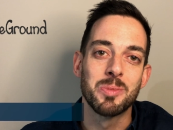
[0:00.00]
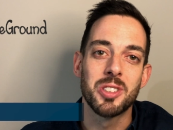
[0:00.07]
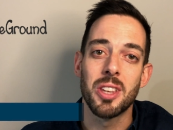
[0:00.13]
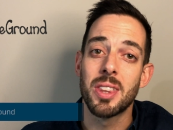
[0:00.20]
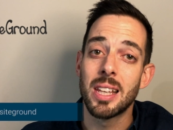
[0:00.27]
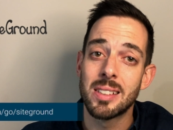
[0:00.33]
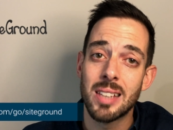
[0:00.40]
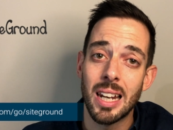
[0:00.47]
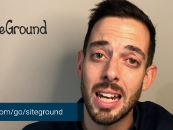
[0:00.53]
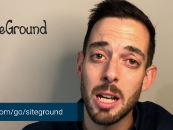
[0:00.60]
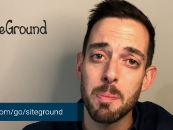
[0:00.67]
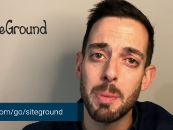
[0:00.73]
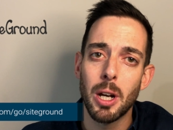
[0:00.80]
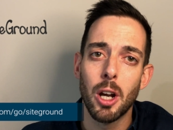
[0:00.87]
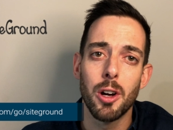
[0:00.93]
So there's a
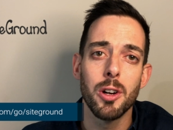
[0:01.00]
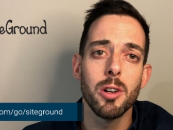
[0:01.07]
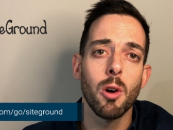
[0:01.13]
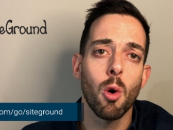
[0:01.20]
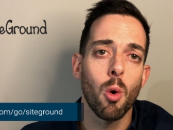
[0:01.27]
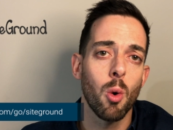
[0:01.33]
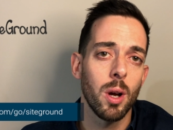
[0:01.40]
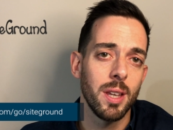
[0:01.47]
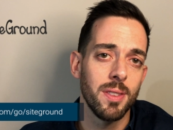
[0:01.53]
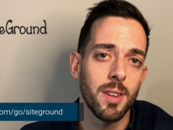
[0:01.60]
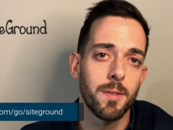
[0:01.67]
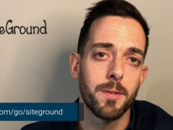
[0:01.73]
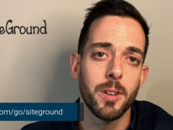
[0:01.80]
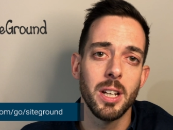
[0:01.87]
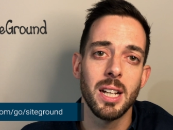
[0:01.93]
link below or in
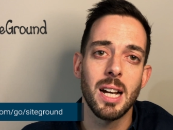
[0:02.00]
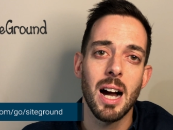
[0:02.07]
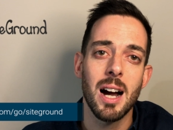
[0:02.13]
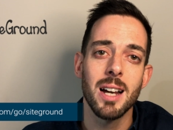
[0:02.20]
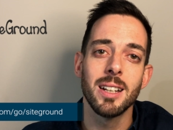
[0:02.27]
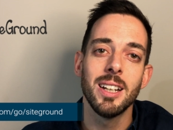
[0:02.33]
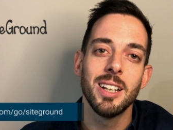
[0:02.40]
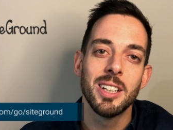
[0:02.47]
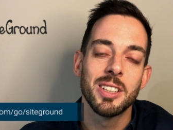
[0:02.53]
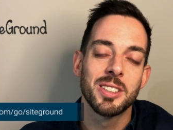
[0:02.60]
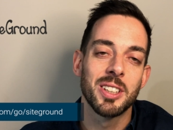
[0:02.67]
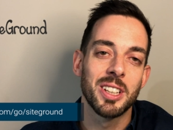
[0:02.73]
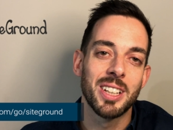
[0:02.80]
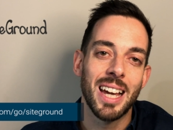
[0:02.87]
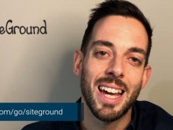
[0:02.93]
the free guide.
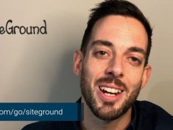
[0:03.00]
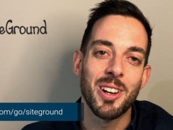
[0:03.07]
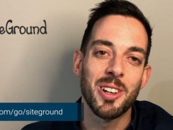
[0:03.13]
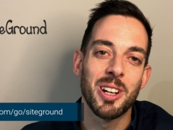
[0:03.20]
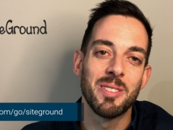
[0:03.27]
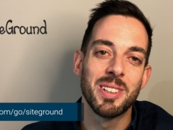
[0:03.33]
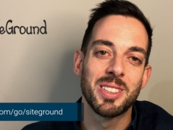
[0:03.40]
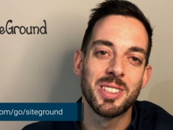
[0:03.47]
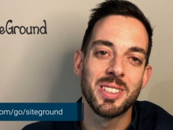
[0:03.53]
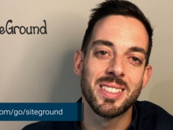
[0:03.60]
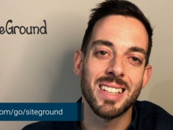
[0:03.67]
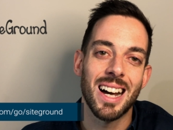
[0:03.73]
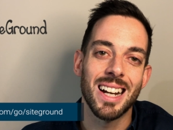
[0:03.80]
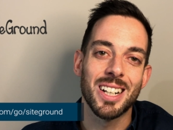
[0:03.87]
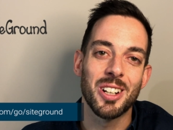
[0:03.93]
So head on over to
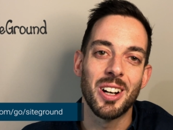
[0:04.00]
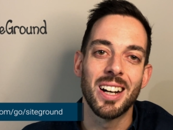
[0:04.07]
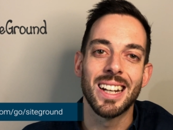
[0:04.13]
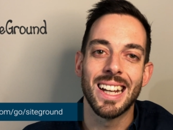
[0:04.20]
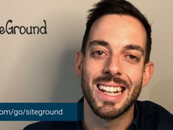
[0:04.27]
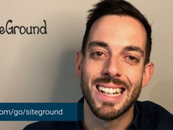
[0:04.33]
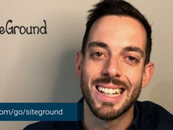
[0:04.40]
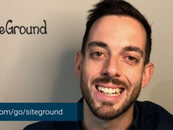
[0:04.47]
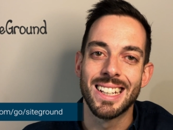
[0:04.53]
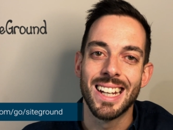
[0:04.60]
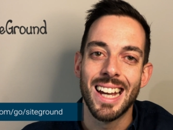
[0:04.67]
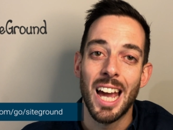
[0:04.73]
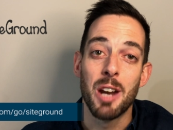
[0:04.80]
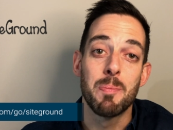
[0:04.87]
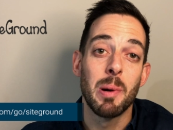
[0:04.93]
SiteGround
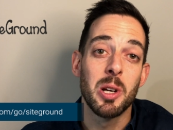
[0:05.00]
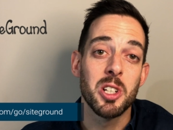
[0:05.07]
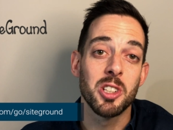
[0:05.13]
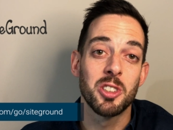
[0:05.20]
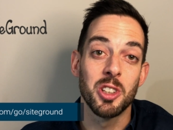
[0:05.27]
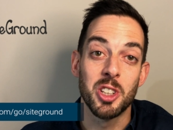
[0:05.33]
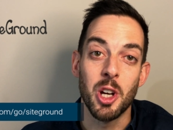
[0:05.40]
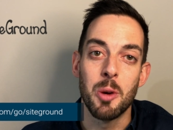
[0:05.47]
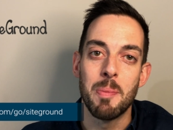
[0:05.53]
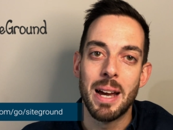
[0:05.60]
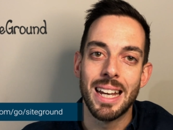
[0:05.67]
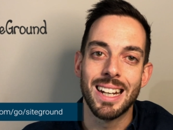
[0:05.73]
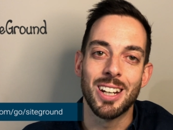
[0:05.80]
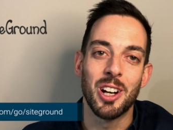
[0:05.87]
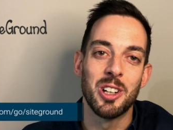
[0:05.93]
and purchase your
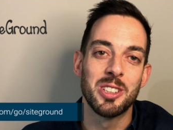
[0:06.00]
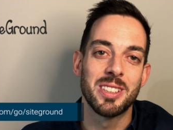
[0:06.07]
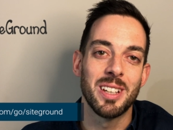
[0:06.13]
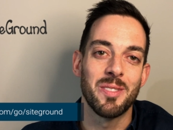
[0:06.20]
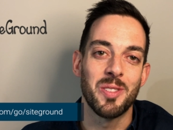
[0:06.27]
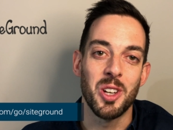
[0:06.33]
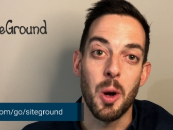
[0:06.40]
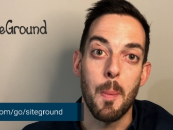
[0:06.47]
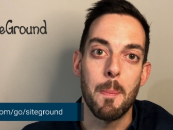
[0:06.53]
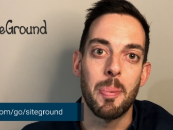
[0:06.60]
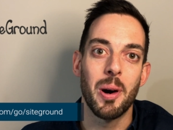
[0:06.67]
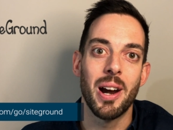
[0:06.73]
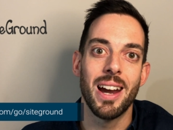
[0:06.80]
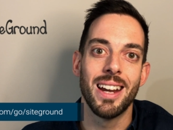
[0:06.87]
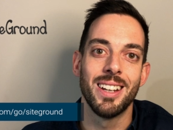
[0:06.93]
domain and hosting for your
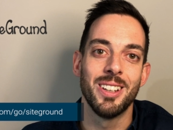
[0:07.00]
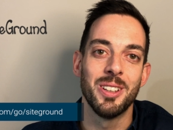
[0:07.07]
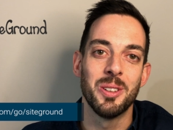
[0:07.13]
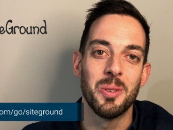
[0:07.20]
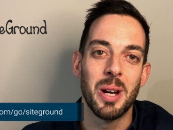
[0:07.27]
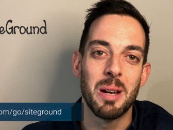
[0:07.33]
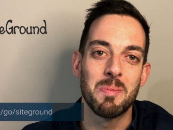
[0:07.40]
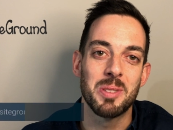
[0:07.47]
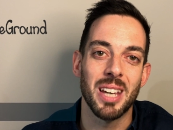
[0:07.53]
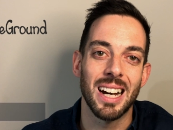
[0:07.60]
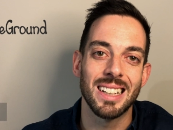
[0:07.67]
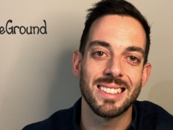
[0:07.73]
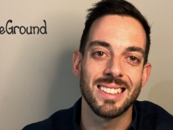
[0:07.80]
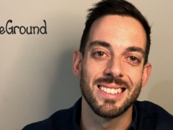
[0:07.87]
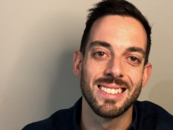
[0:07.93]
brand new
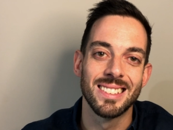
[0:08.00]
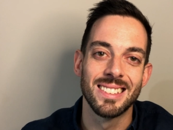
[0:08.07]
website.